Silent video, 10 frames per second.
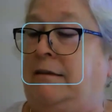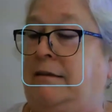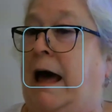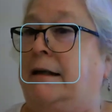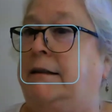
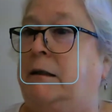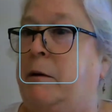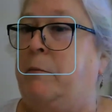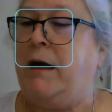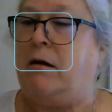that a little
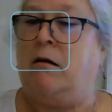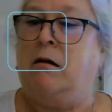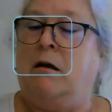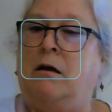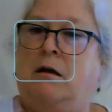bit better
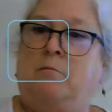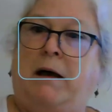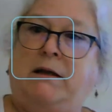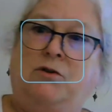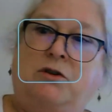by
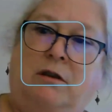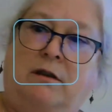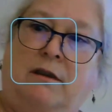using